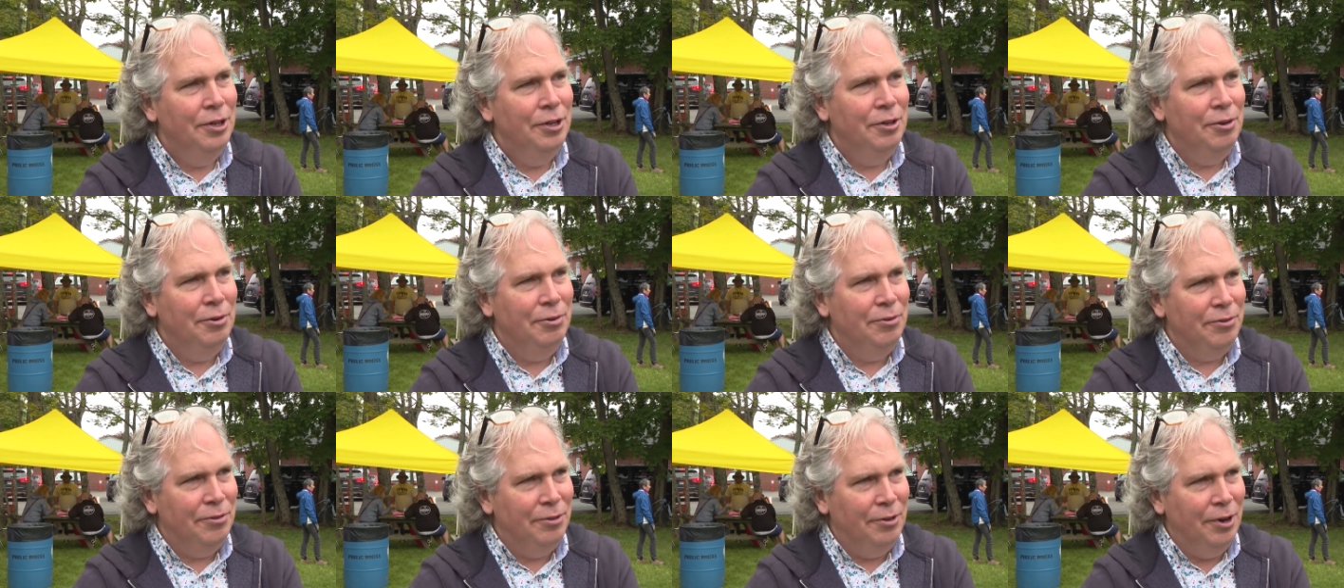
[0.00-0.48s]

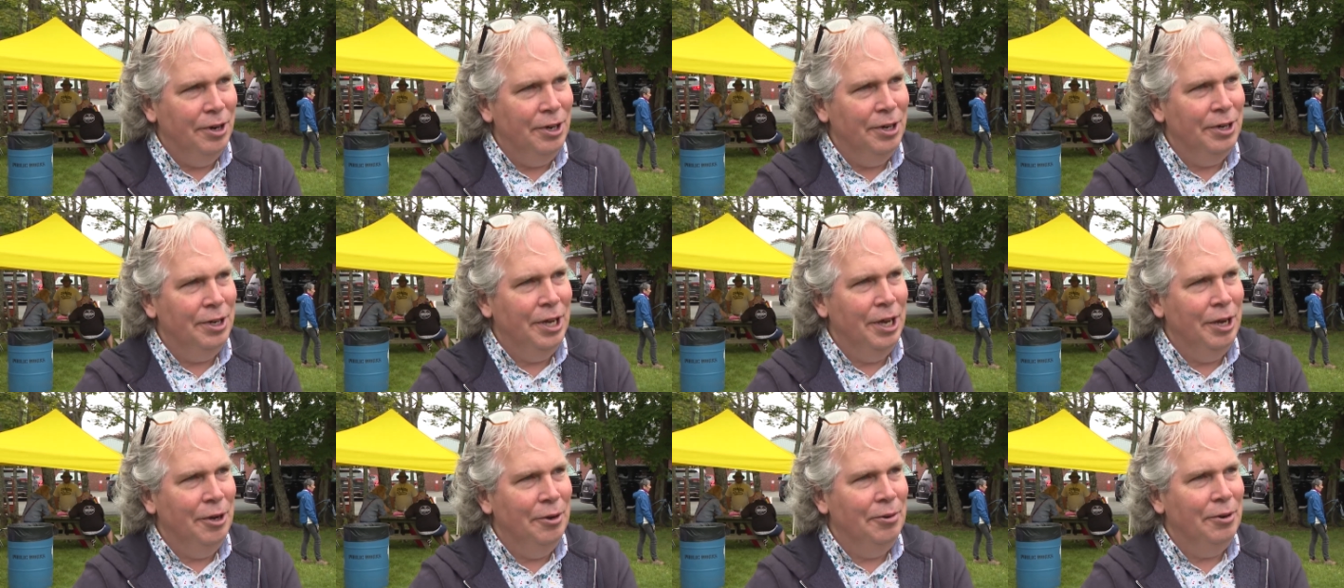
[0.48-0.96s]
who started
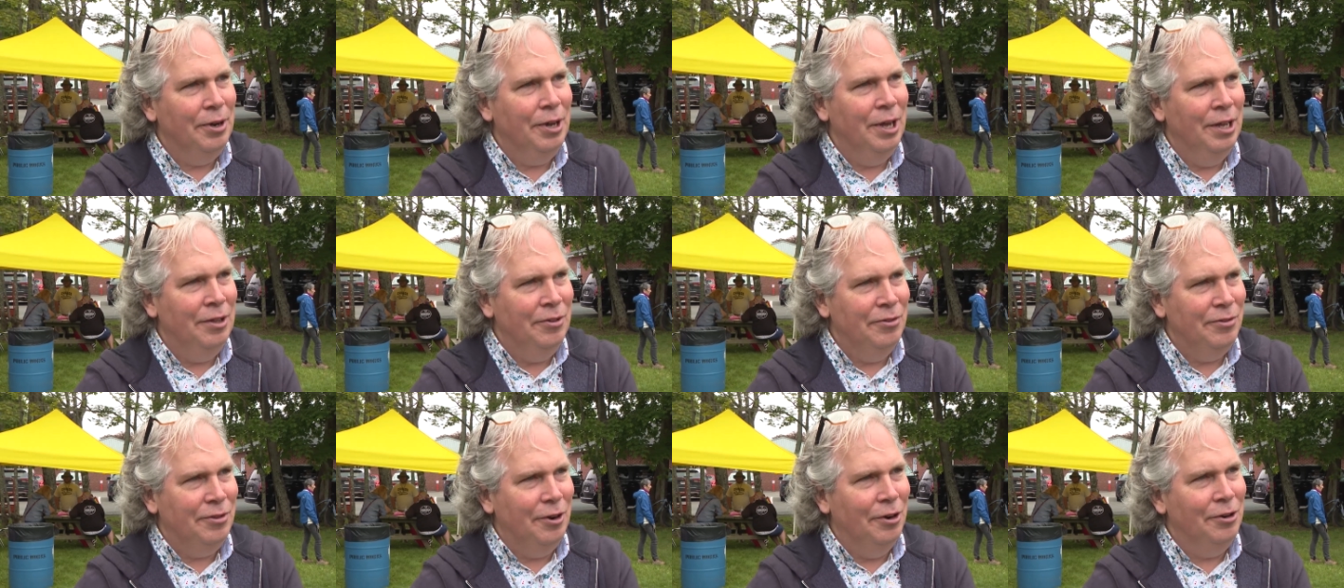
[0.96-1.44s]
out
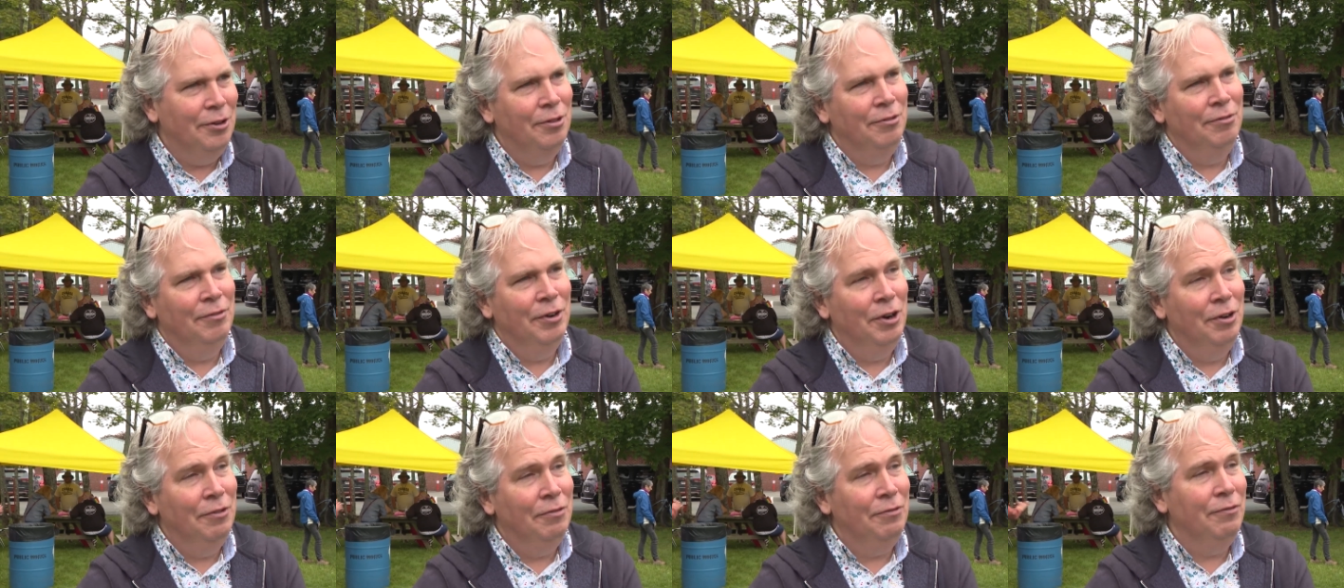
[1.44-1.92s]
and started the
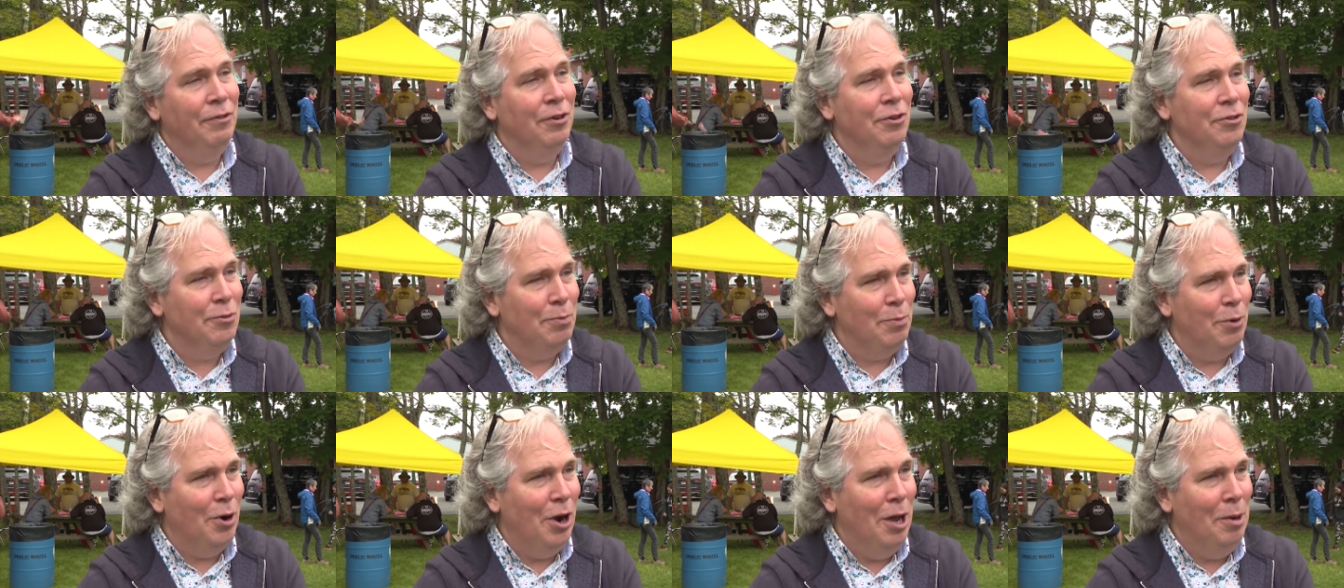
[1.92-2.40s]
very
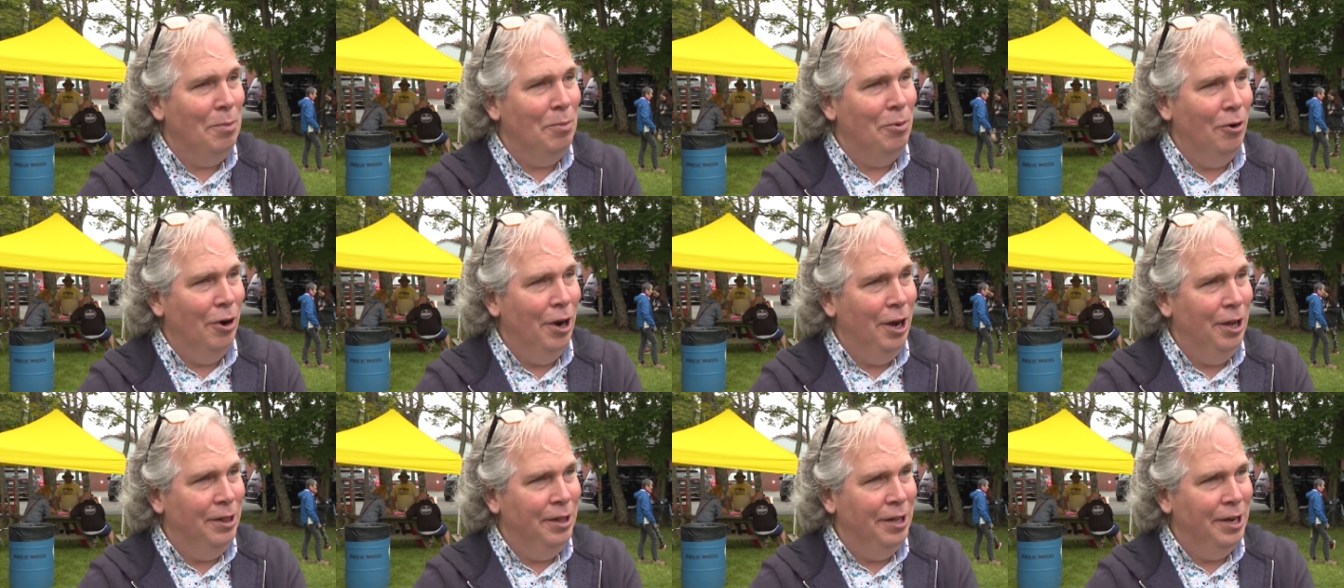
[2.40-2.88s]
first Pride
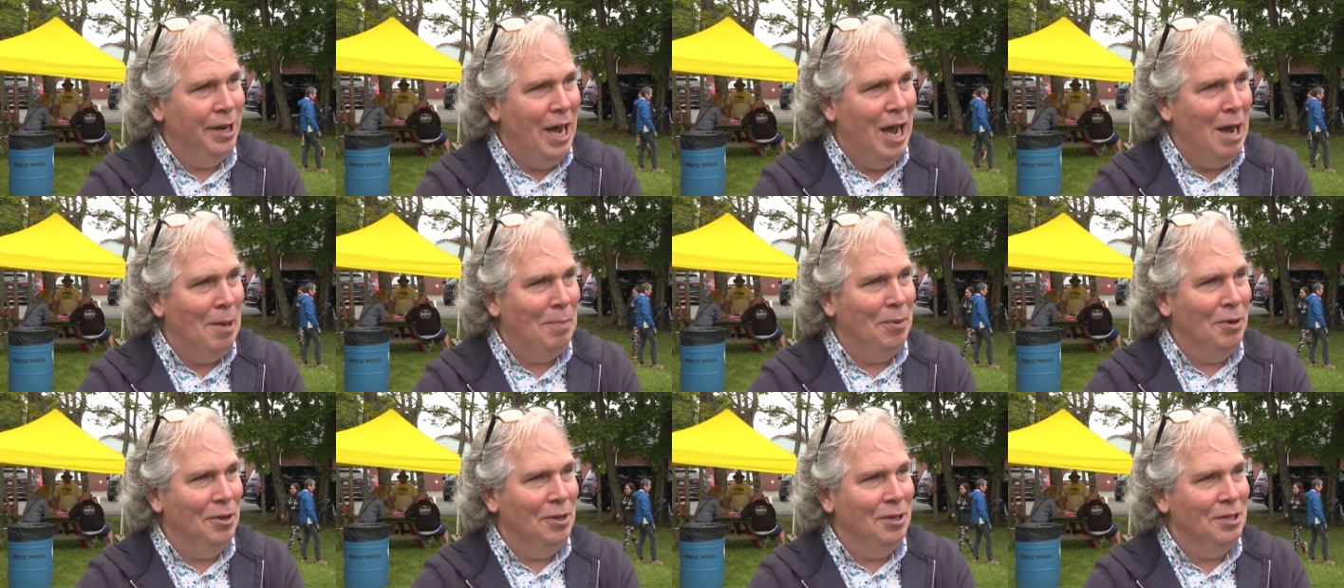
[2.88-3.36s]
Parade that
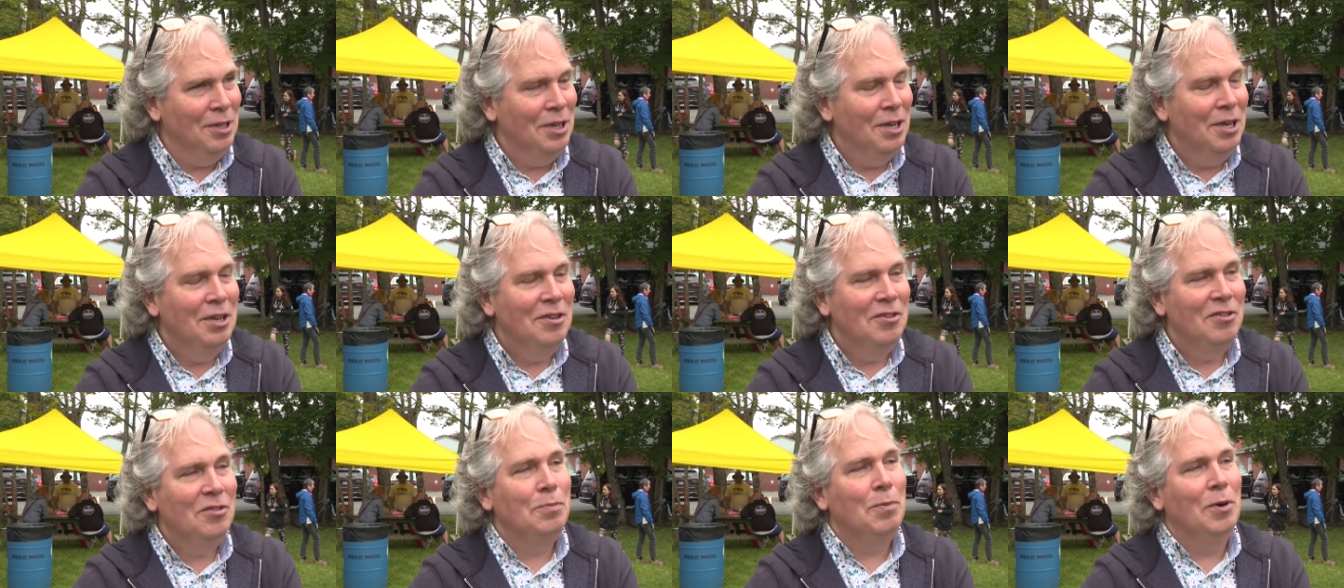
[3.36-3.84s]
happened
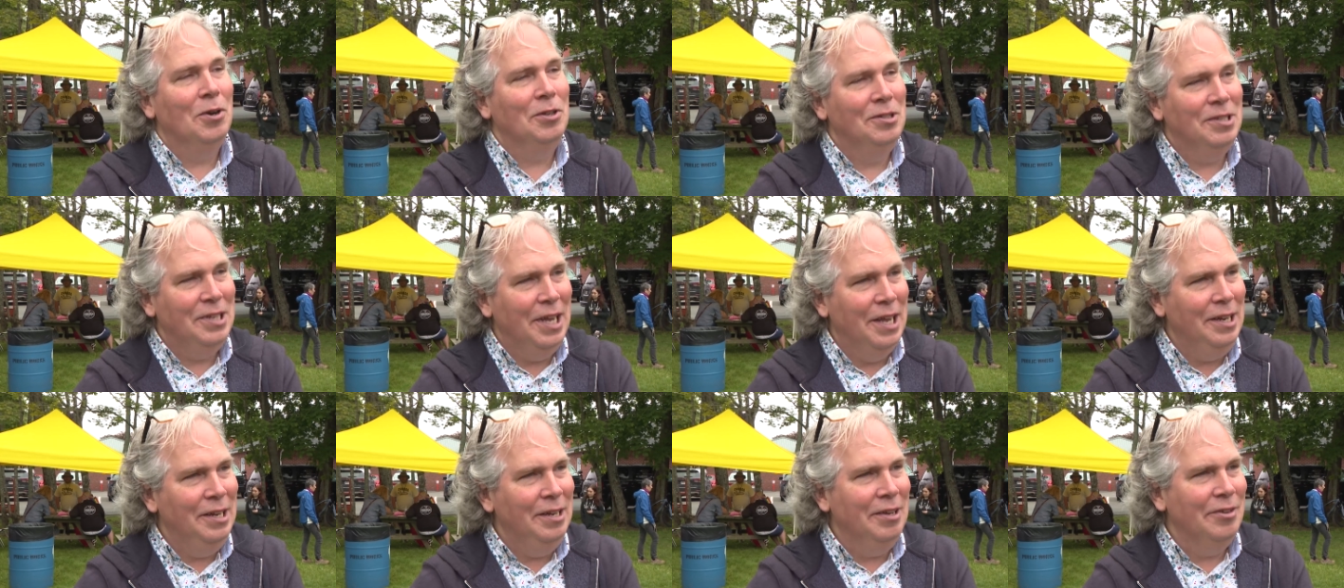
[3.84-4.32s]

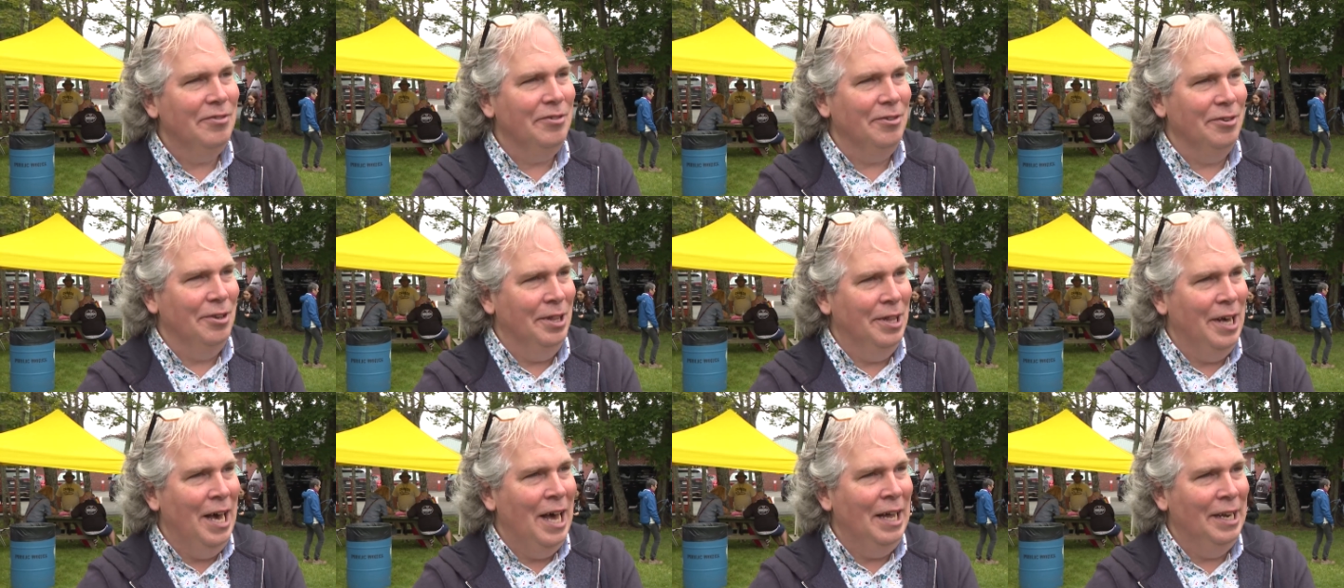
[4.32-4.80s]

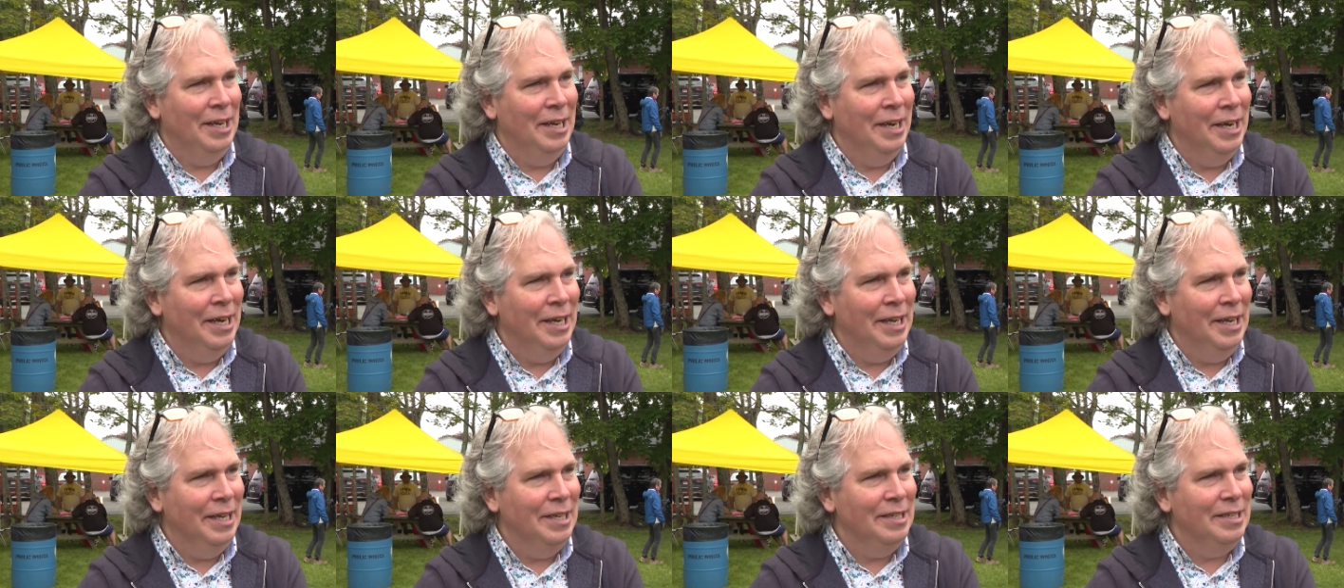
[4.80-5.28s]
spontaneously that
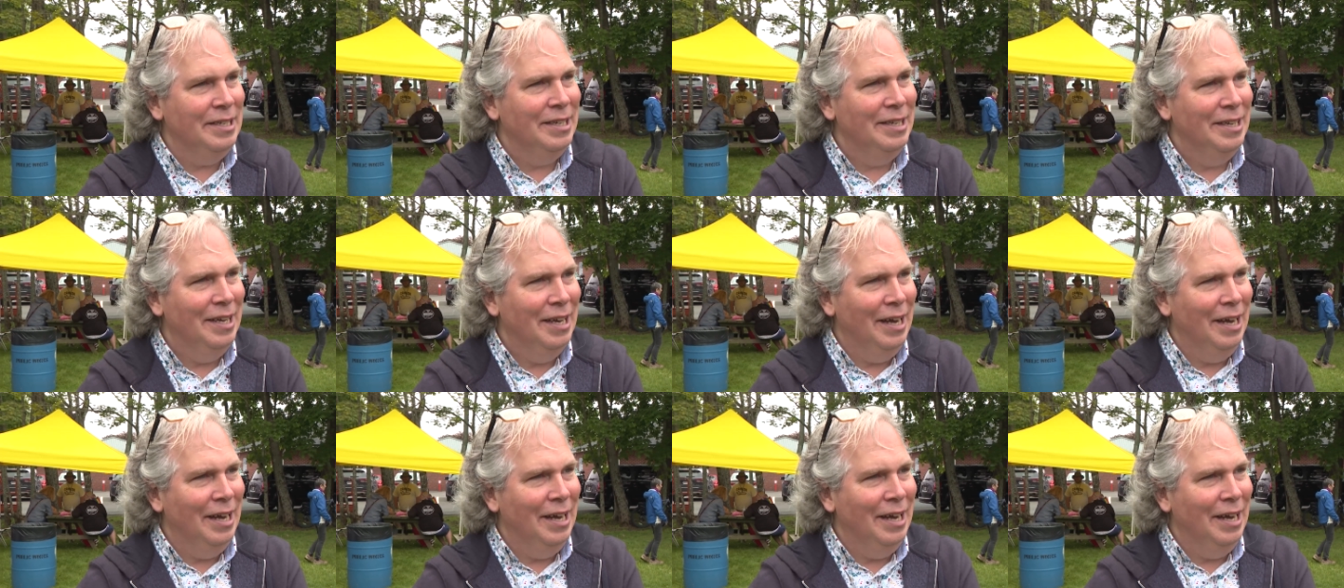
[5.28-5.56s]
night